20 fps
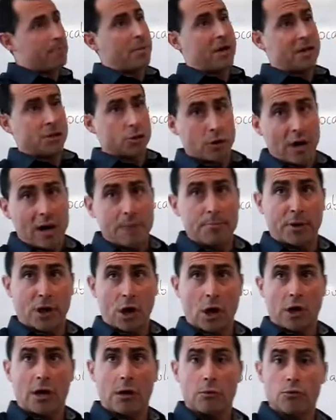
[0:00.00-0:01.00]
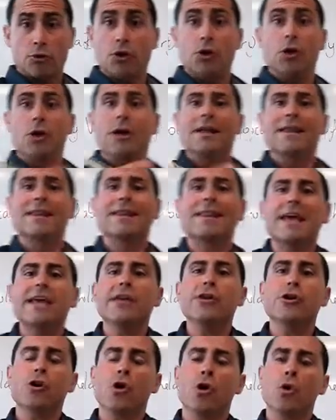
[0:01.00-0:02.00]
personal pronouns. They
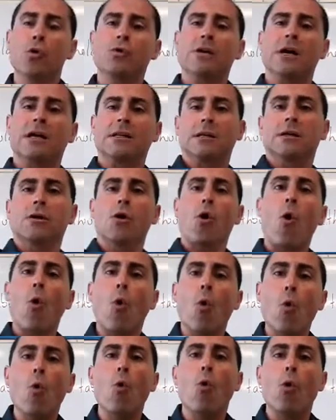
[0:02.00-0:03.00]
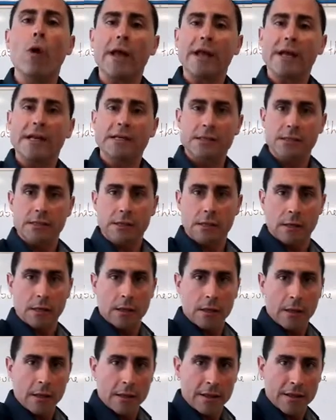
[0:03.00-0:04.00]
know that who is
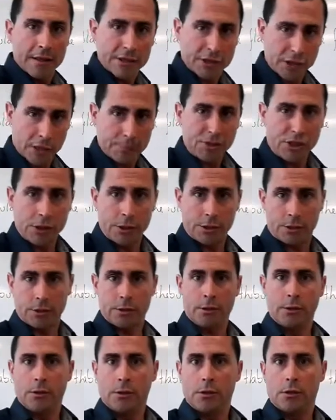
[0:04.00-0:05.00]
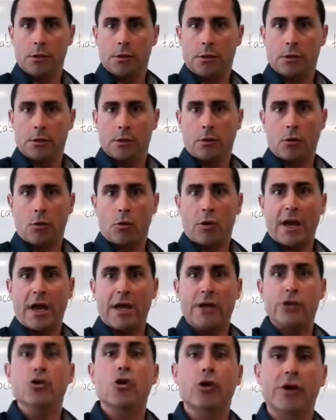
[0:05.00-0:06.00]
the subject. Okay,
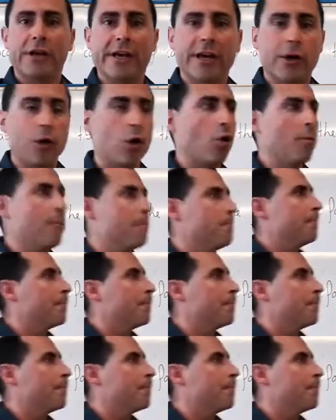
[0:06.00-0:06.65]
yo quiero,